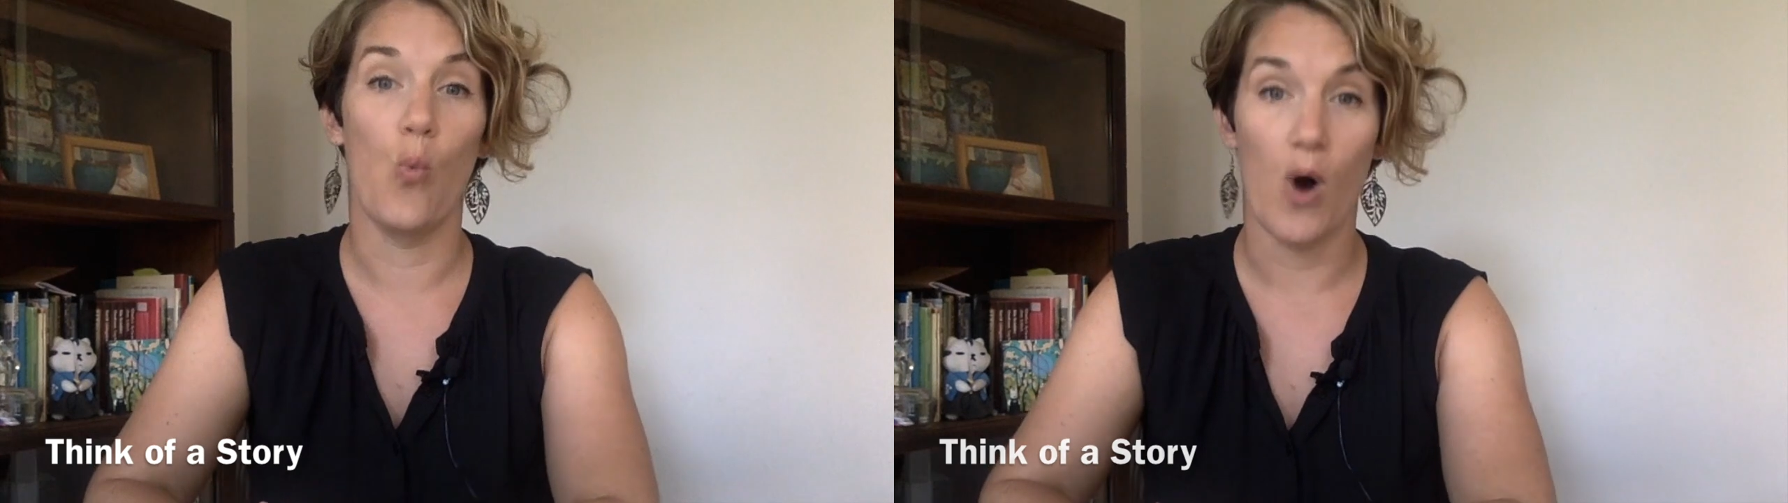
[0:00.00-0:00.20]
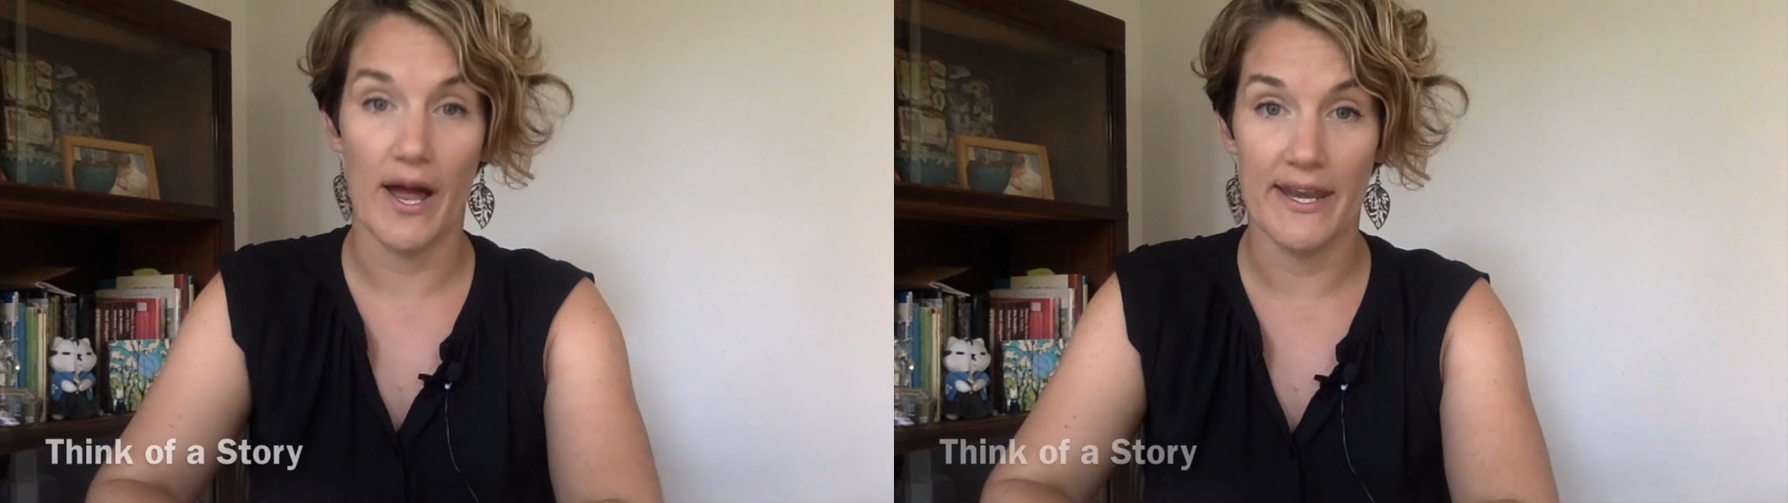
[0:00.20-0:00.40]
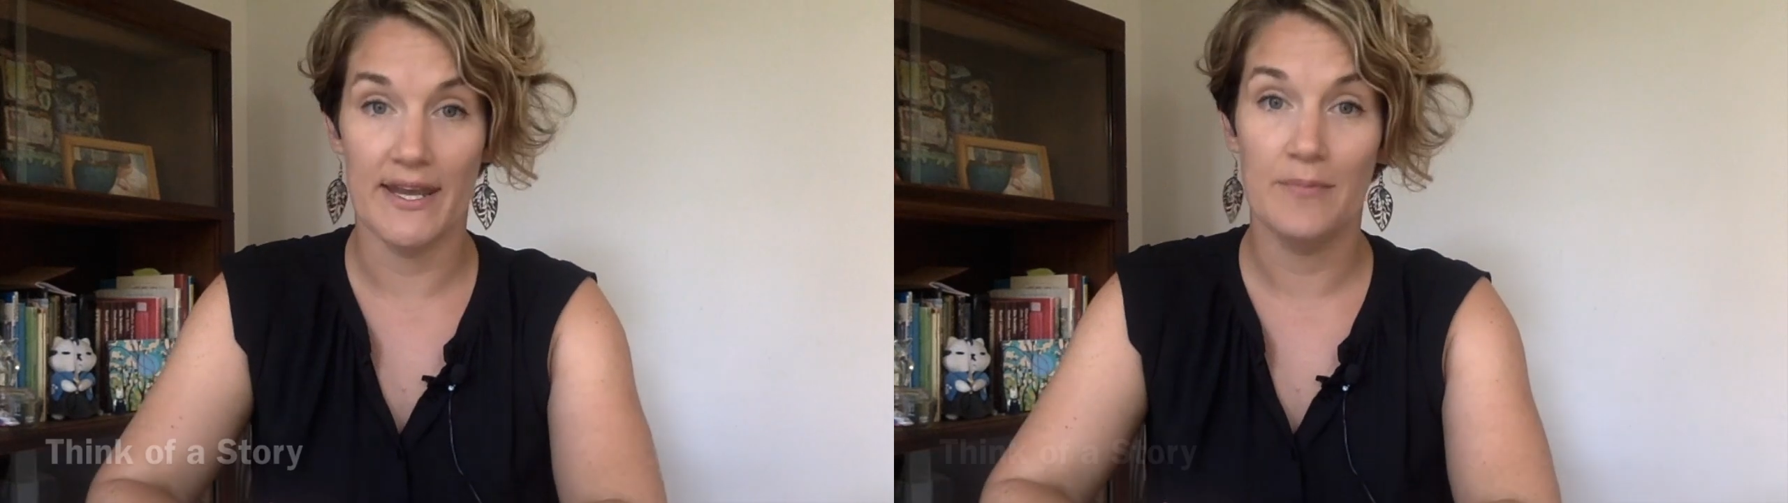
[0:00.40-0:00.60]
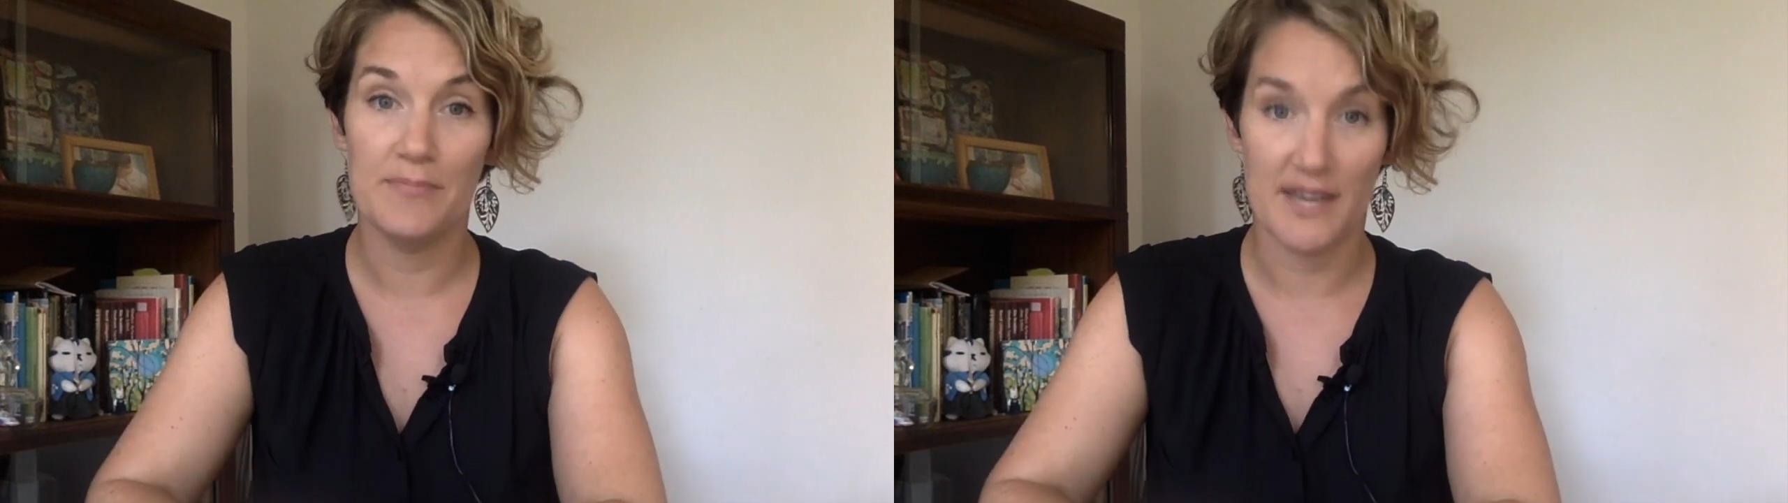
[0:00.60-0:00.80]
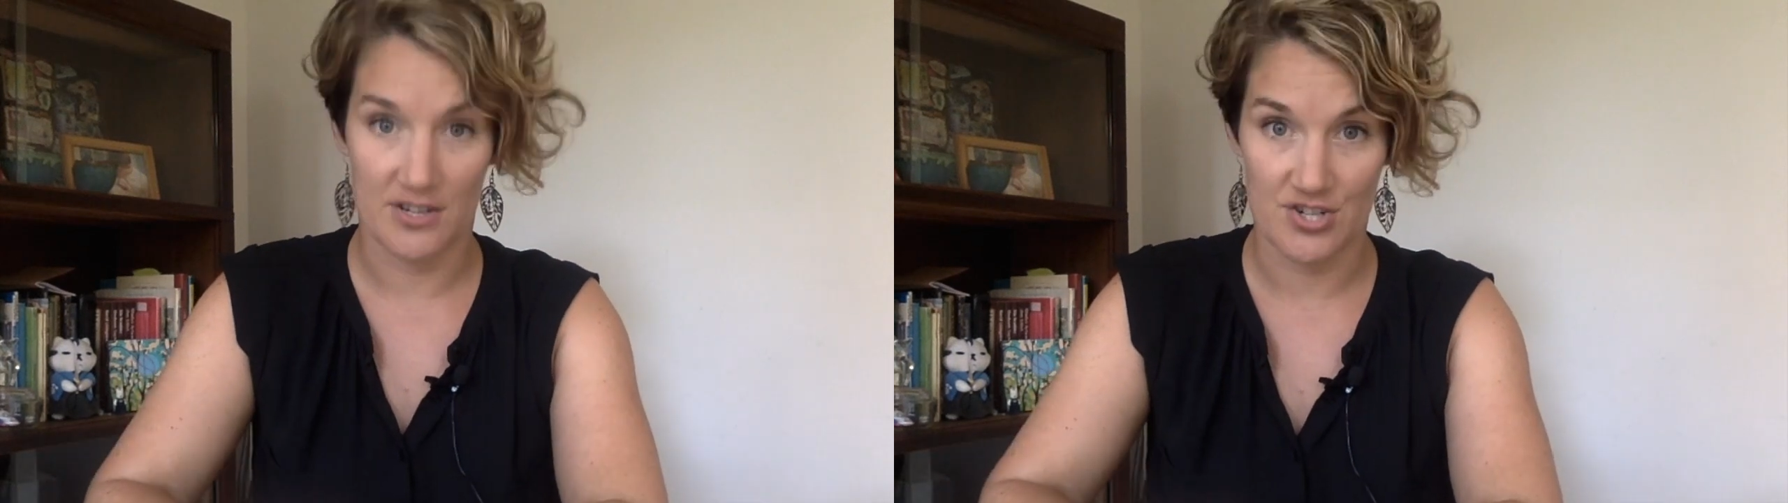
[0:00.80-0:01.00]
one
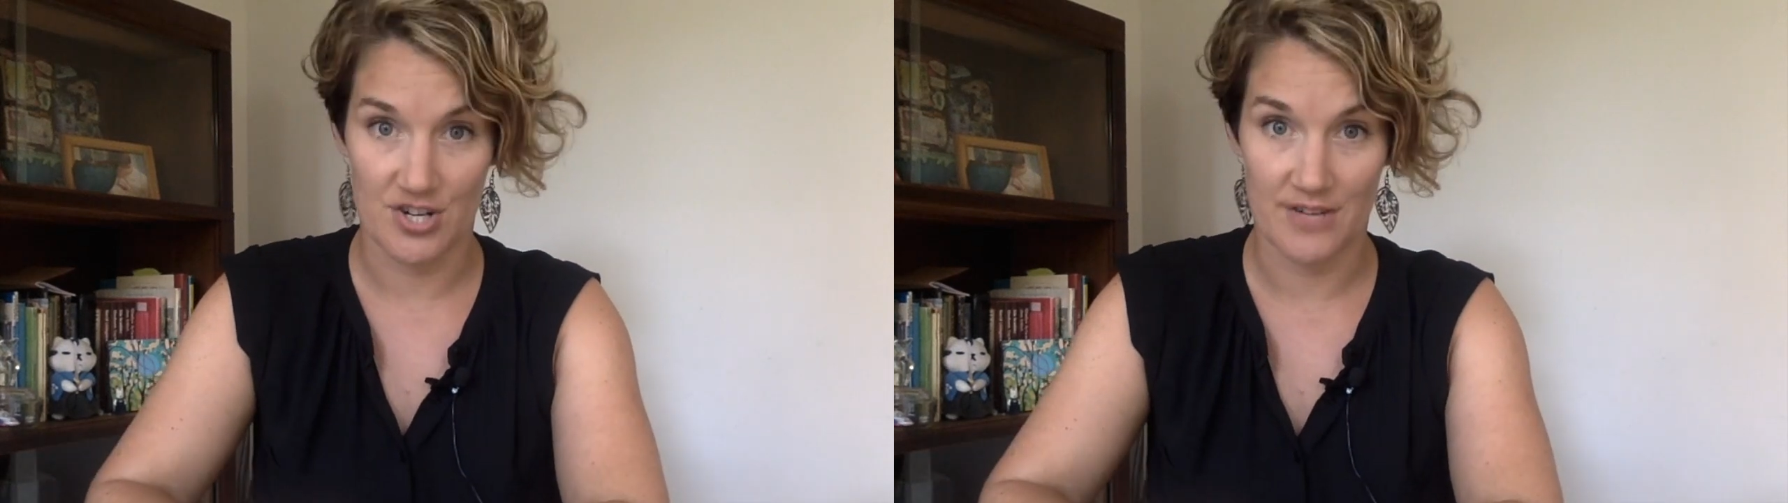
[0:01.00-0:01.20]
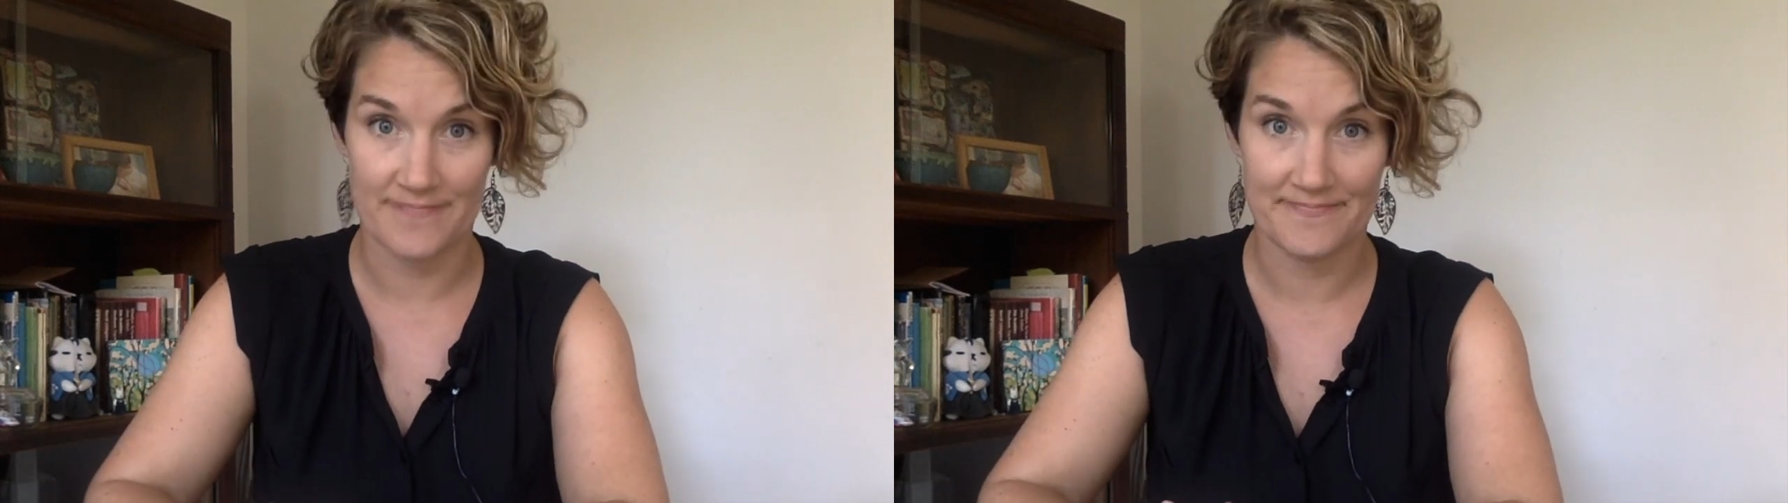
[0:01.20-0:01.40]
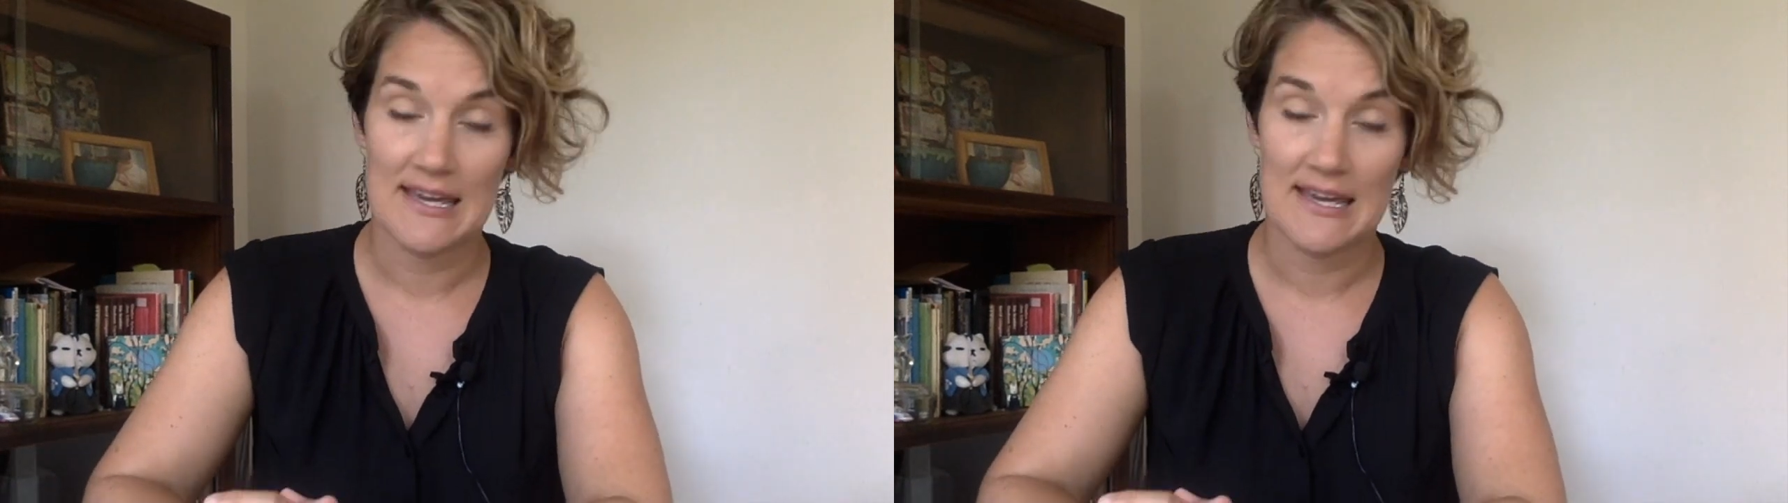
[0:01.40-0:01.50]
picture.